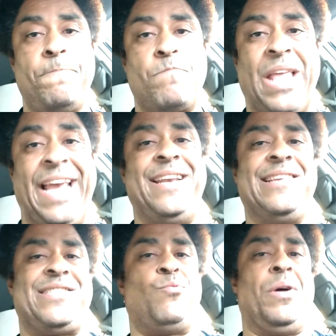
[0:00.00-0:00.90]
And
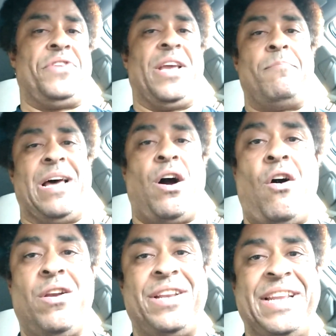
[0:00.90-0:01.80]
this is one thing about
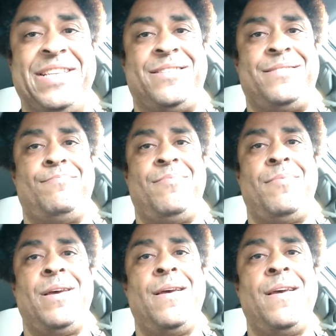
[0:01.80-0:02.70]
all of these
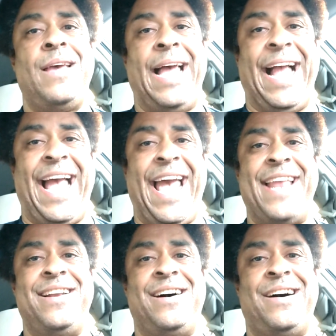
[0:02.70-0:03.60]

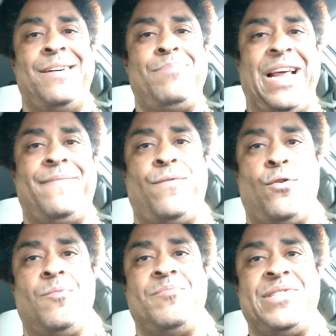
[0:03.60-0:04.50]
ad
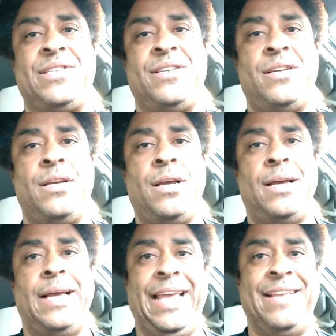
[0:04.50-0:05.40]
platforms
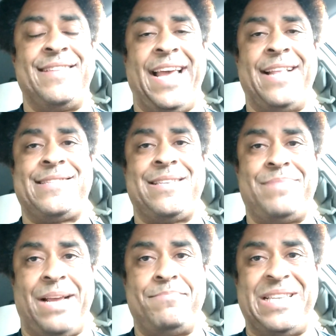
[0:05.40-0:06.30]
is that
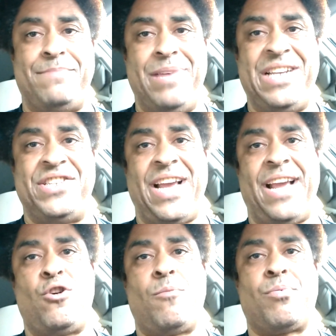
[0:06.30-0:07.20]
sometimes these big
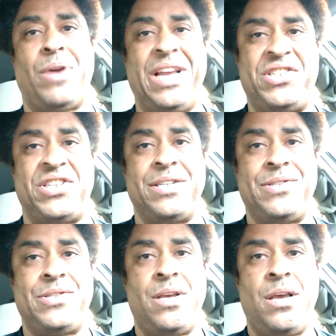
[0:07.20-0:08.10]
giant
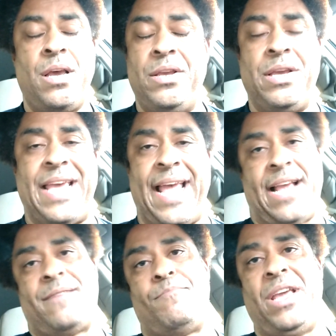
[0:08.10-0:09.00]
corporations, you can't
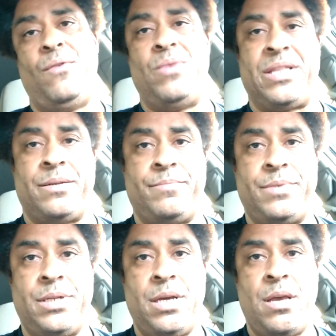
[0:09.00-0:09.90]
compete with them.
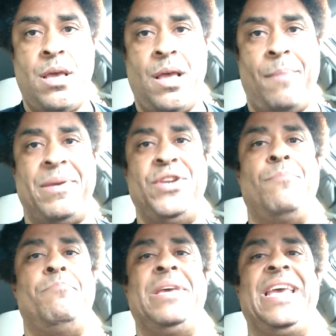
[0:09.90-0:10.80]
I mean, your
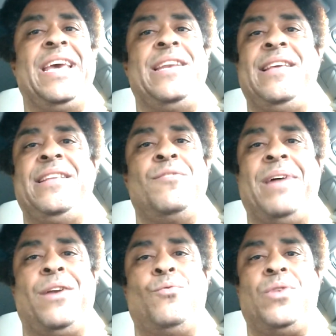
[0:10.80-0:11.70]
bid, no
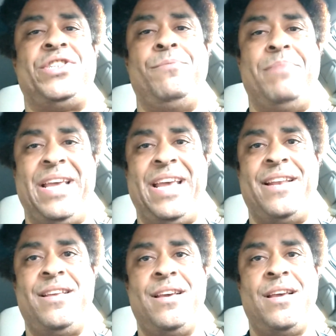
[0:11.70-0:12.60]
matter what you
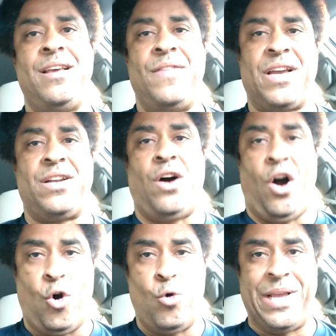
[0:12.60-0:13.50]
bid, they're going to
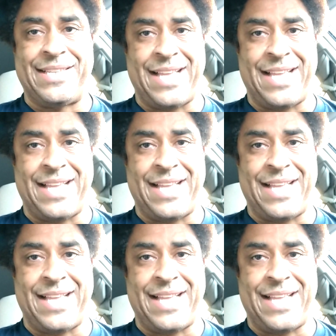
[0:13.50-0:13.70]
always